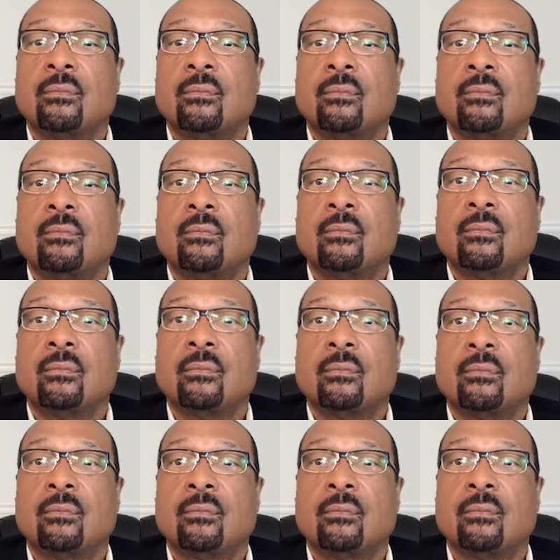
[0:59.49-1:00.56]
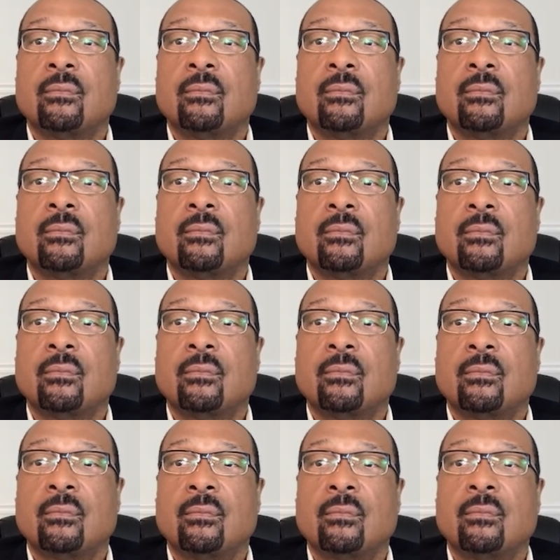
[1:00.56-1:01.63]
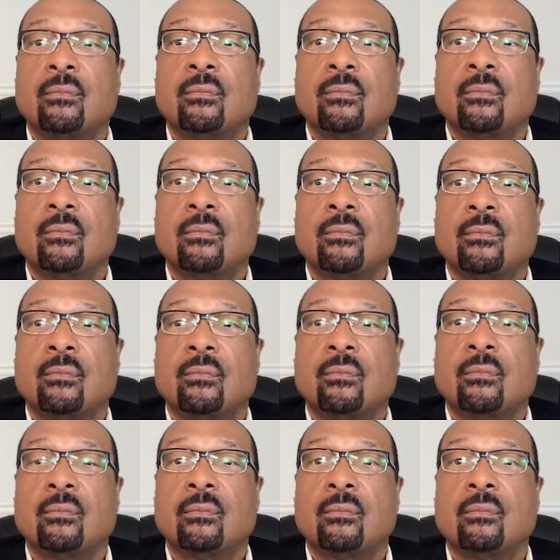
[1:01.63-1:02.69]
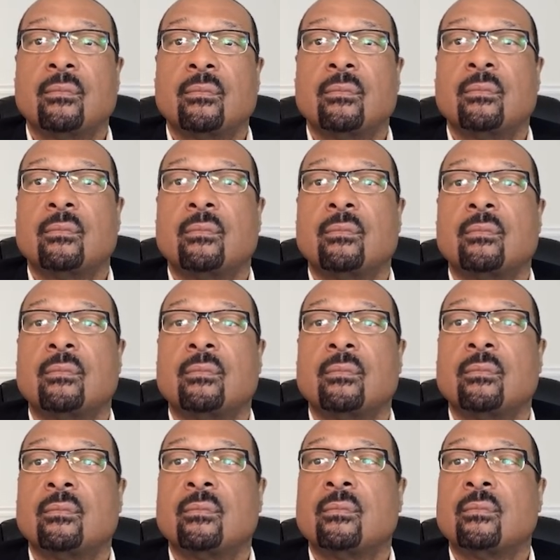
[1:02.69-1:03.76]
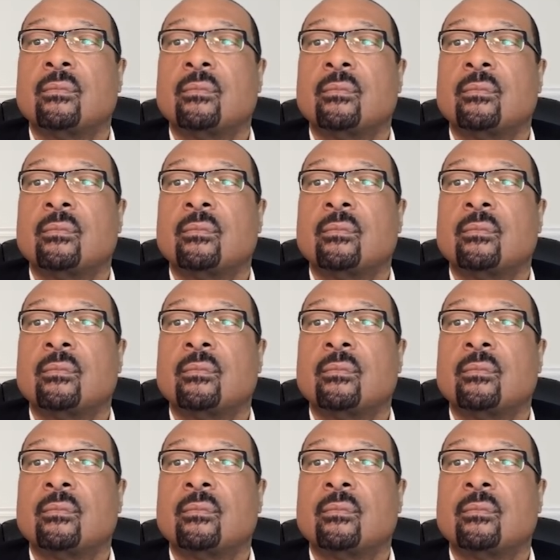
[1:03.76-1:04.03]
[no speech]